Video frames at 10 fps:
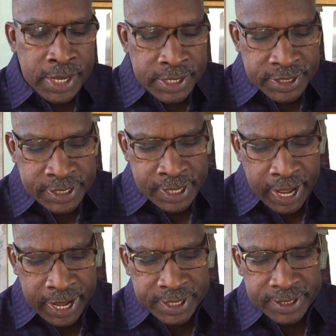
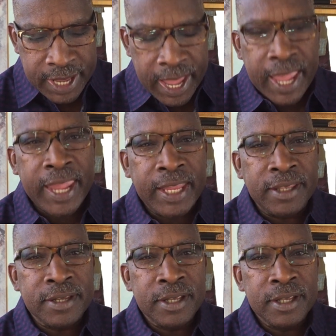Snakes
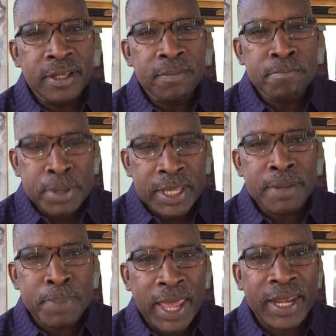hate
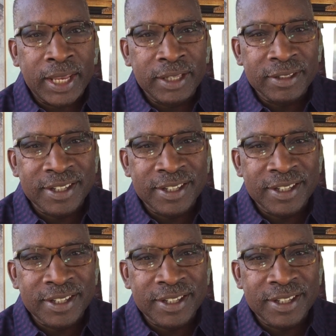being petted.